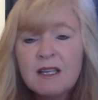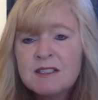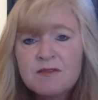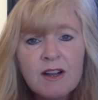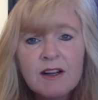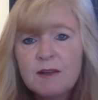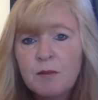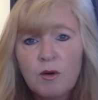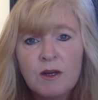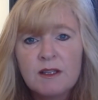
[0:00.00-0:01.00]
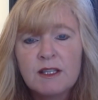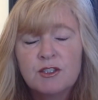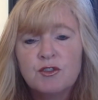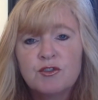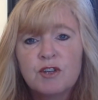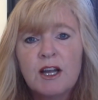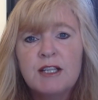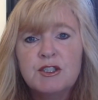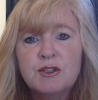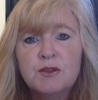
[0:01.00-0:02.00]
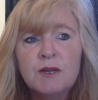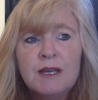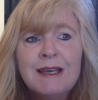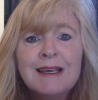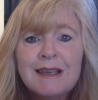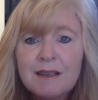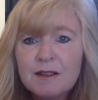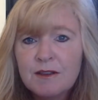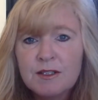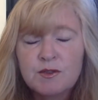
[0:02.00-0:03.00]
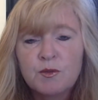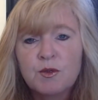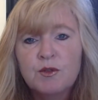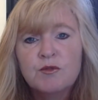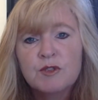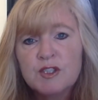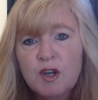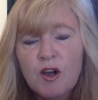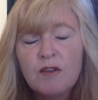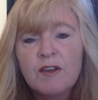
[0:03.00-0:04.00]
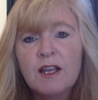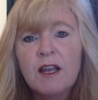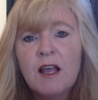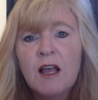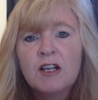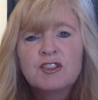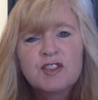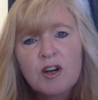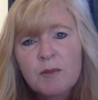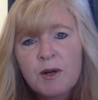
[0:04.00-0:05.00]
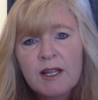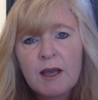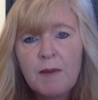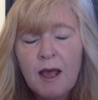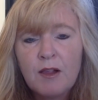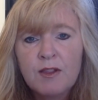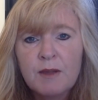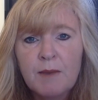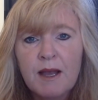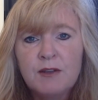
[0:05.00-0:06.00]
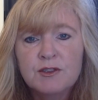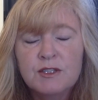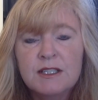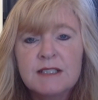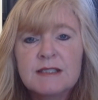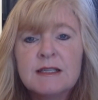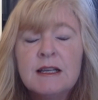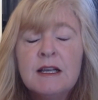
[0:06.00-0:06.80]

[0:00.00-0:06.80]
It's very important that you try to heal this wound, resolve it, start putting up healthy boundaries.